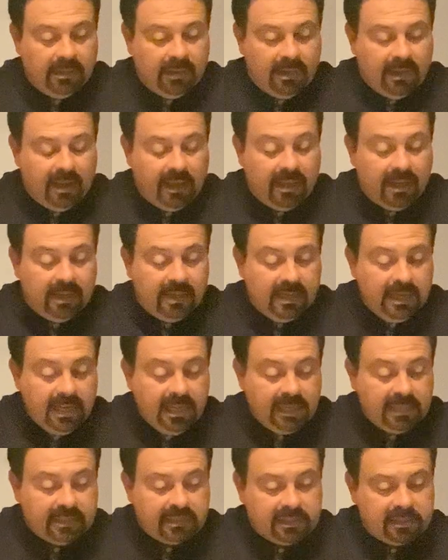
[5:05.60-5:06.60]
and
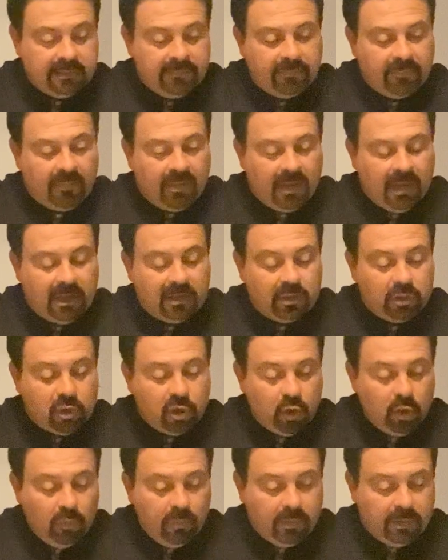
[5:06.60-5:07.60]
anise and
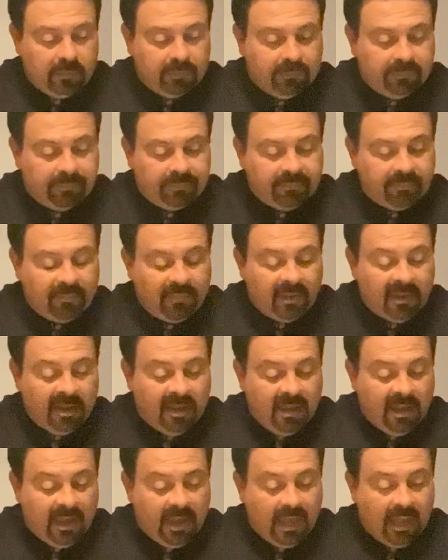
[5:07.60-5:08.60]
cumin,
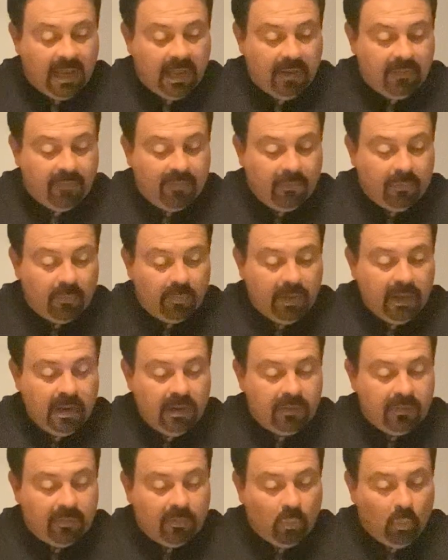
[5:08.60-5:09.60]
and have
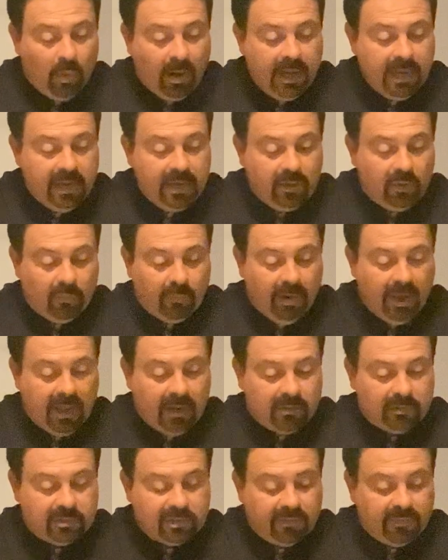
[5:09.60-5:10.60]
omitted the weightier
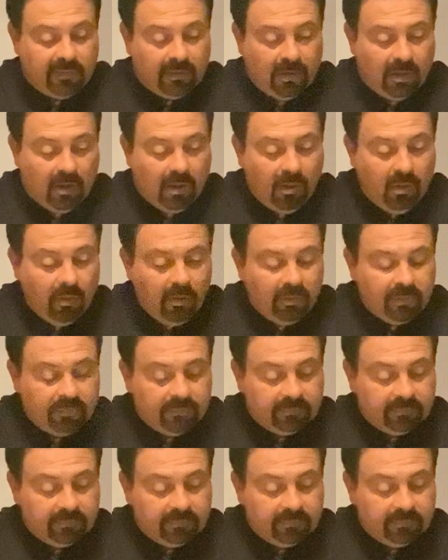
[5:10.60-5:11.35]
matters of the law,